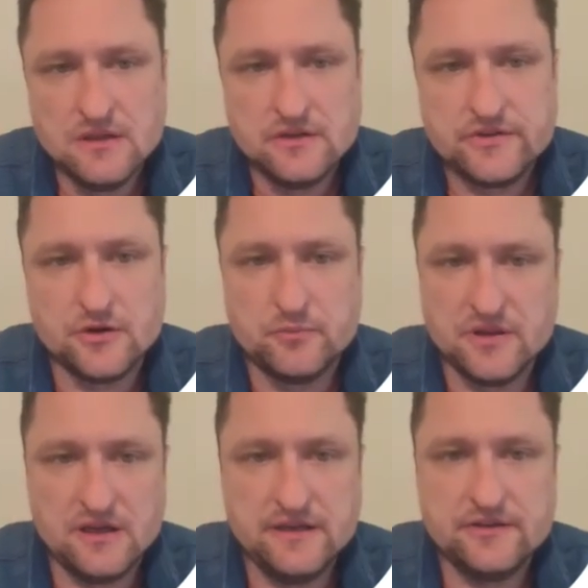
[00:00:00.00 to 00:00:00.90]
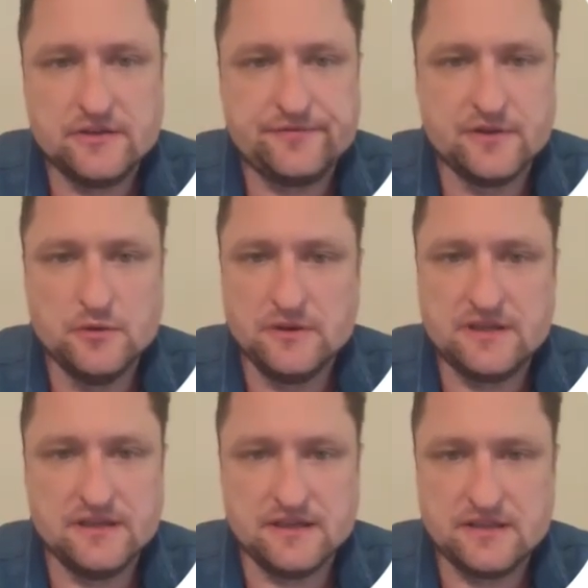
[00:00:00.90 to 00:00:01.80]
So blood is a fluid
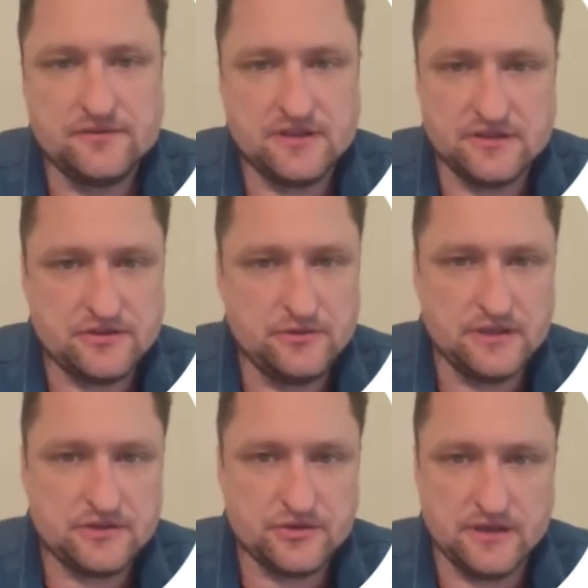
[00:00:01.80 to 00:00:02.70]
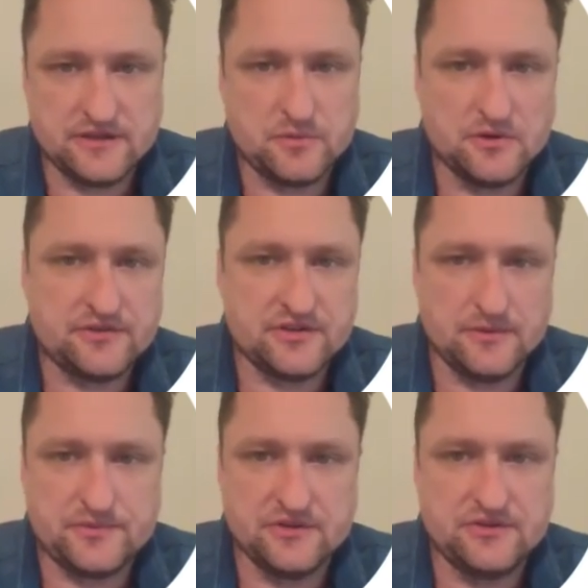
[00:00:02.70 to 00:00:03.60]
connective tissue that transports
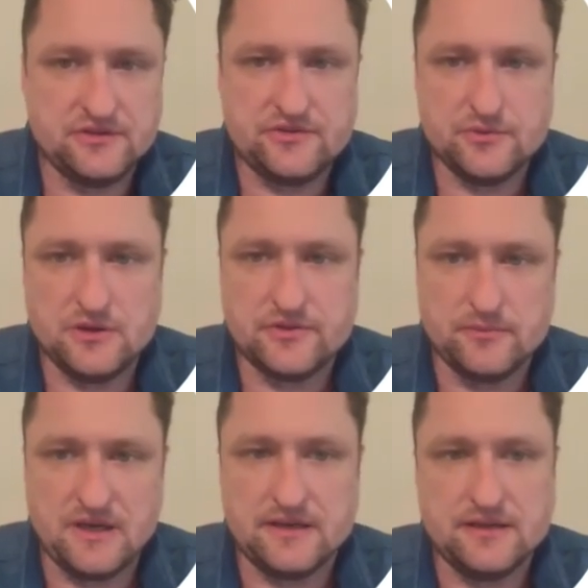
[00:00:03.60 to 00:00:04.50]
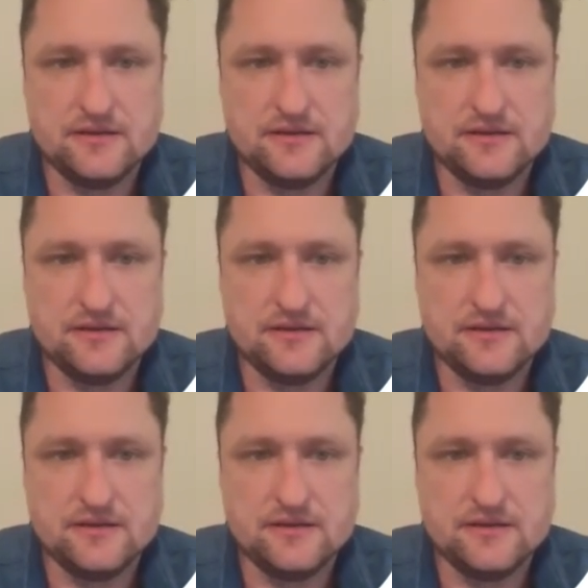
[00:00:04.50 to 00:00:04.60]
substances throughout the body.